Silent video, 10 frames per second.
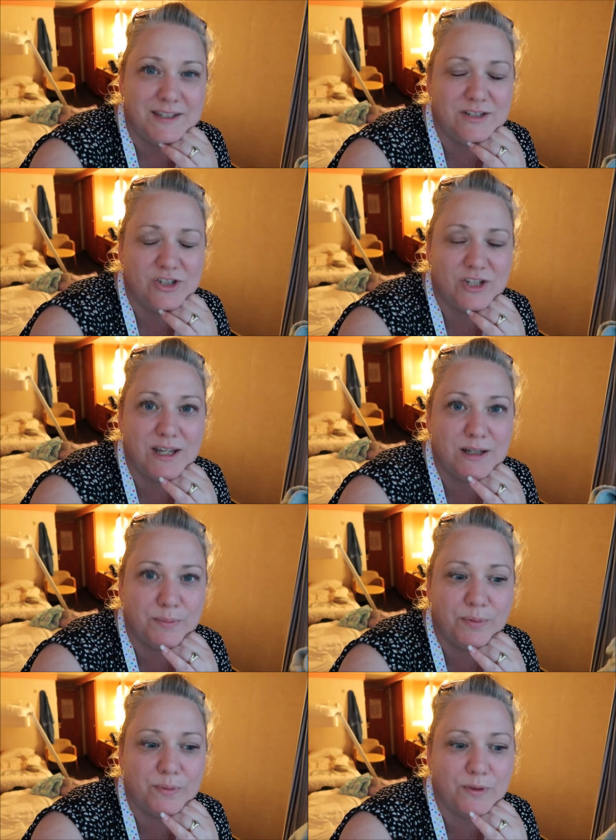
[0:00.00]
This
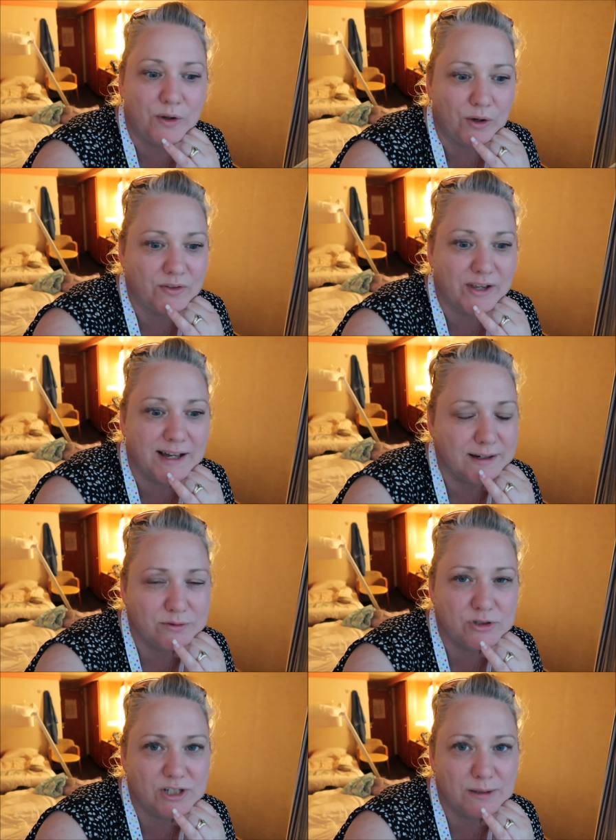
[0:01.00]
ship, though, the
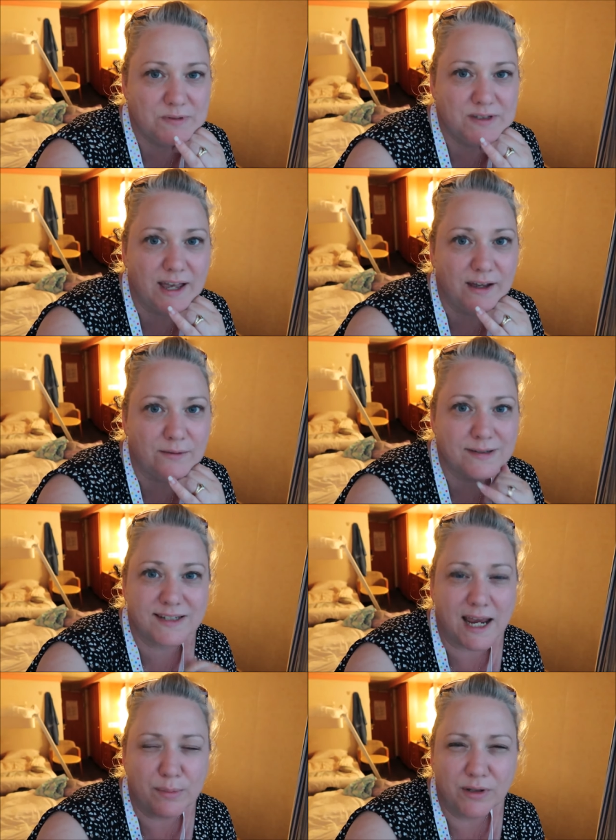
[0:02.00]
carnival ships have
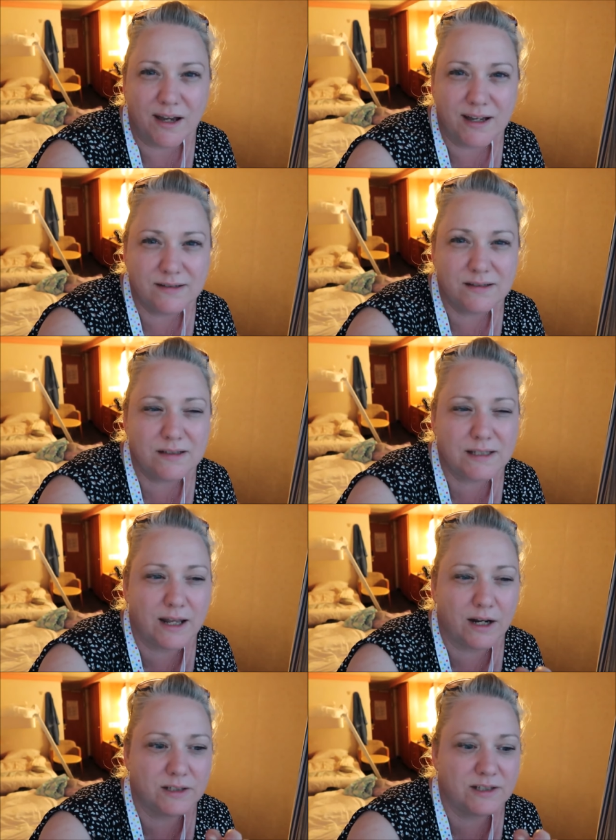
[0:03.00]
stabilizers,
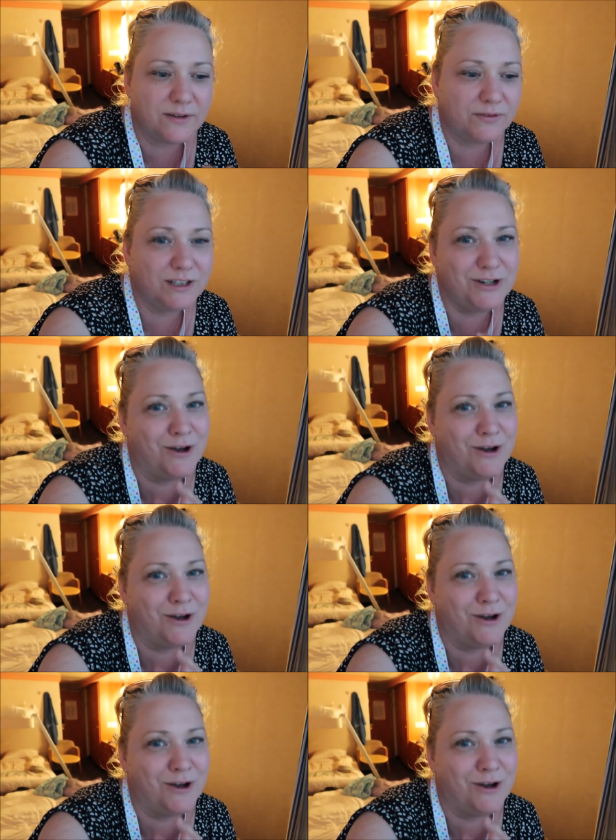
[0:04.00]
and I definitely